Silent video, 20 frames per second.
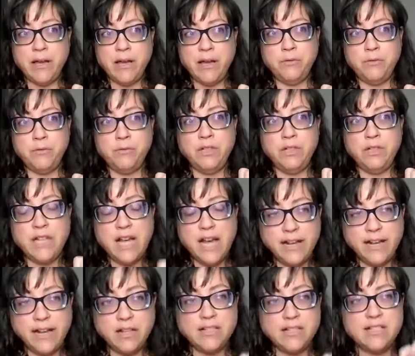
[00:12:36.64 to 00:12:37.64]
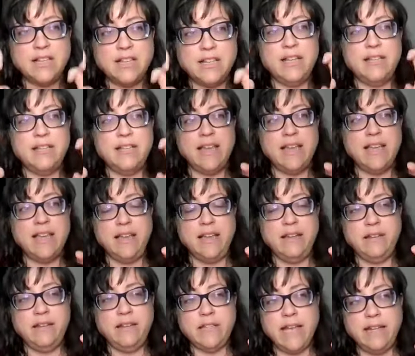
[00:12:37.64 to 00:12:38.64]
relying on science
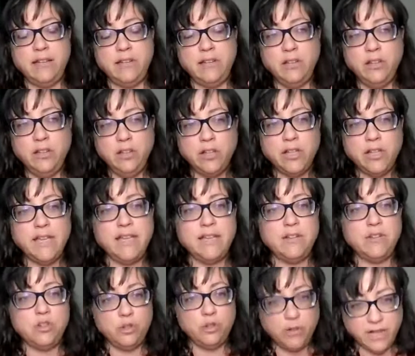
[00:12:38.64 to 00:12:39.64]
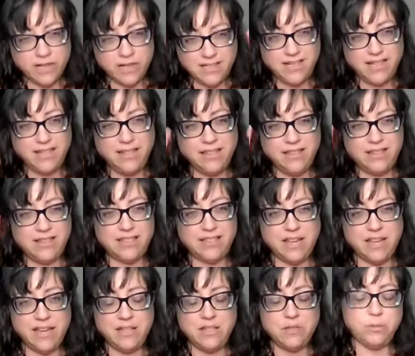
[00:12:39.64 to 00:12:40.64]
and looking and trusting the
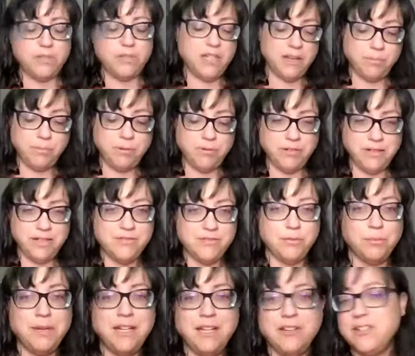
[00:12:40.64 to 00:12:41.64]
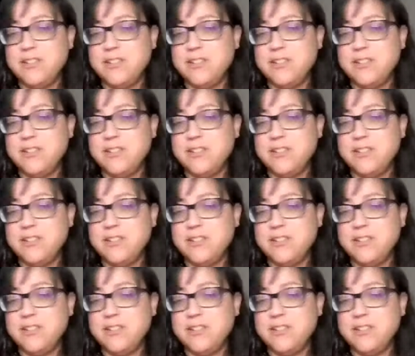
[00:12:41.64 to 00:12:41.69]
science, which can't be released for many years.